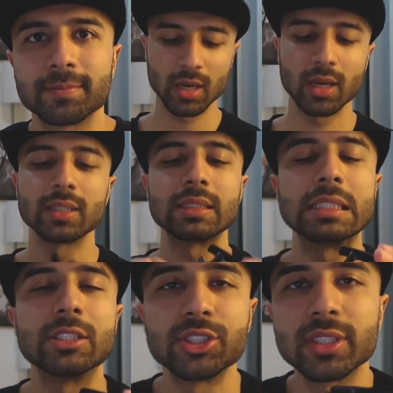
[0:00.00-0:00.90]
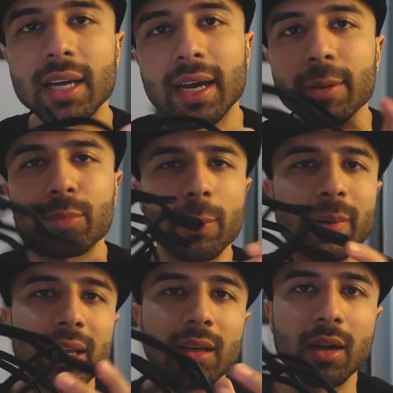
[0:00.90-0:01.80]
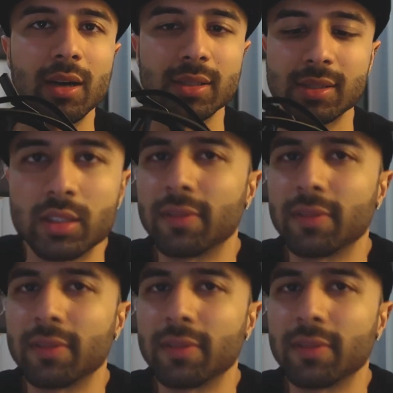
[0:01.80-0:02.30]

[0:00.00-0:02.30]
My DJI propeller guard.